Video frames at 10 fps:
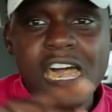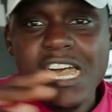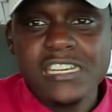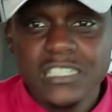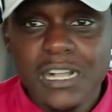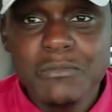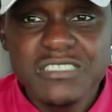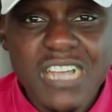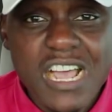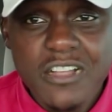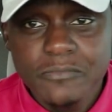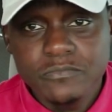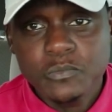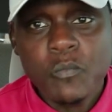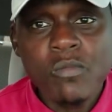Hey, and I'm gonna tell you,
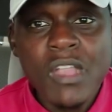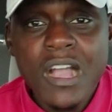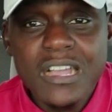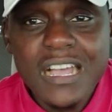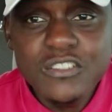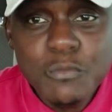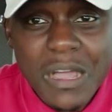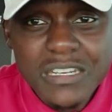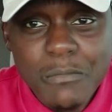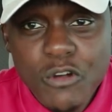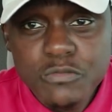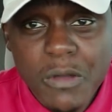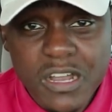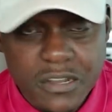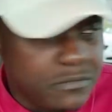guess who made the most
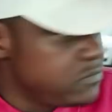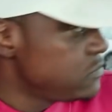money?